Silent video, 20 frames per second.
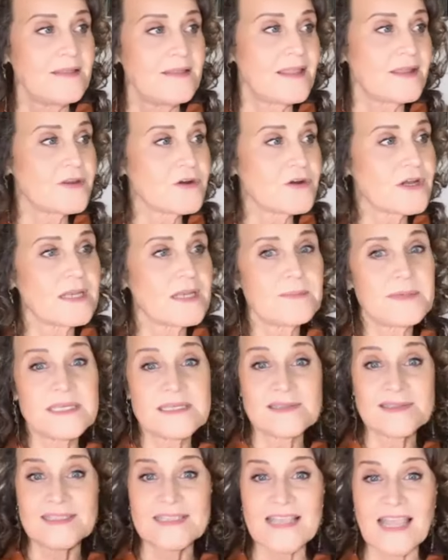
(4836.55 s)
that you're going to be
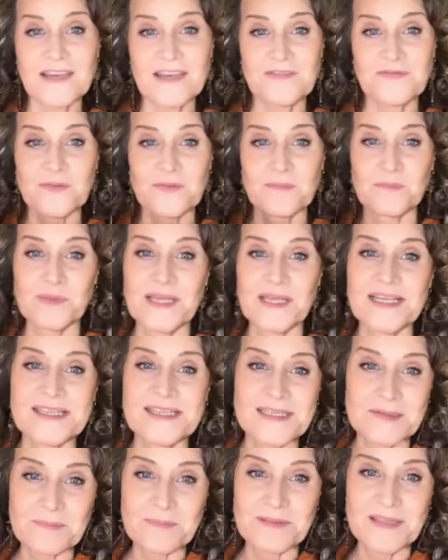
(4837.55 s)
sent from place
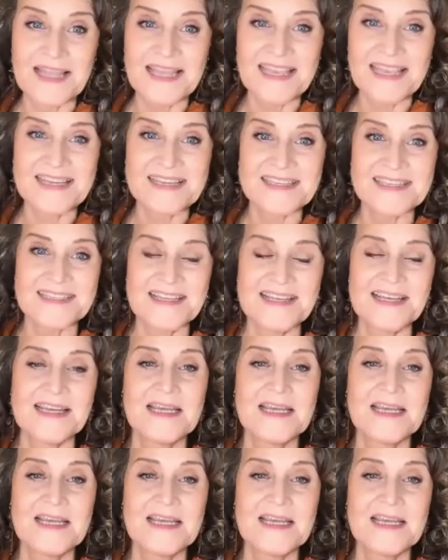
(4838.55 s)
to place